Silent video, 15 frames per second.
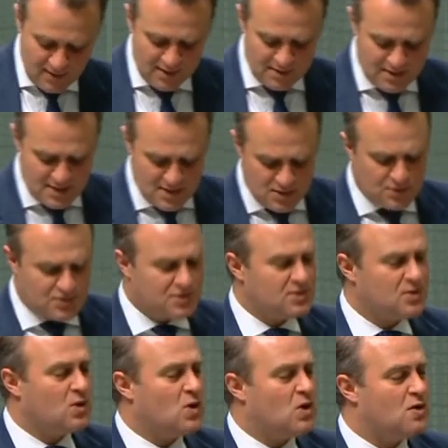the use
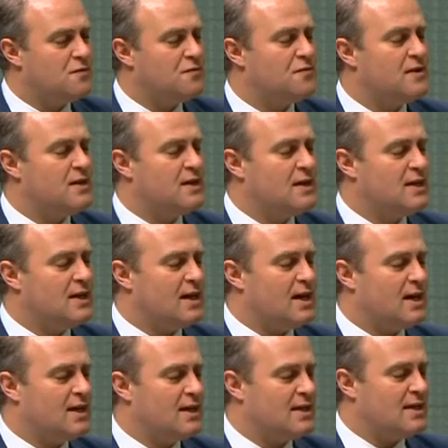of
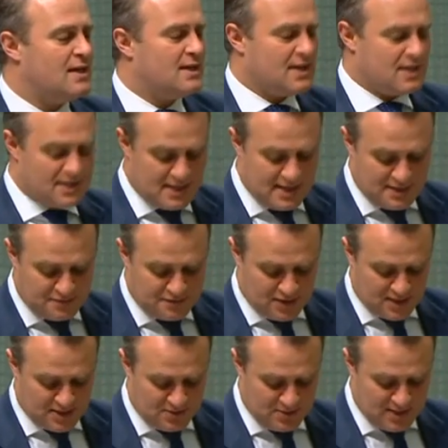native
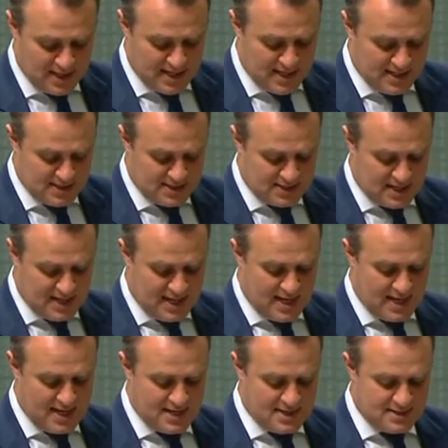title lands
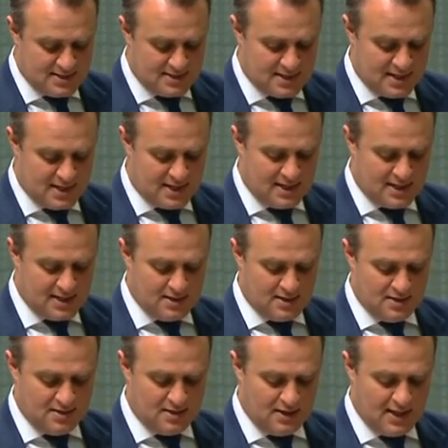and
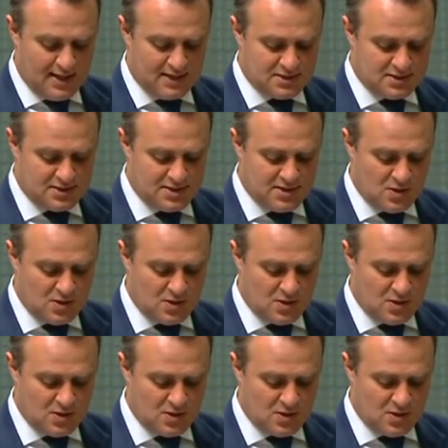the legacy